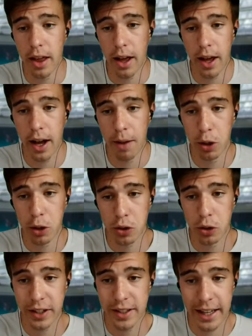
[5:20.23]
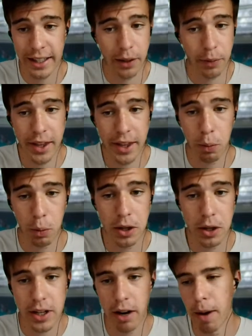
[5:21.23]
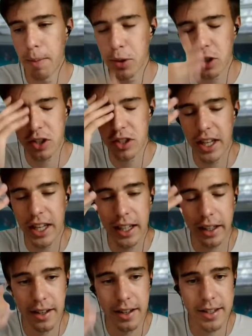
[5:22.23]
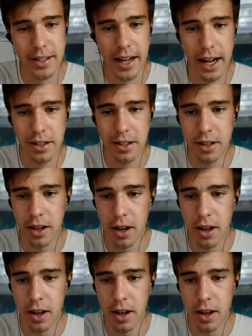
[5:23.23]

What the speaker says: I'm not sure exactly when that was. I remember just seeing it in the stats.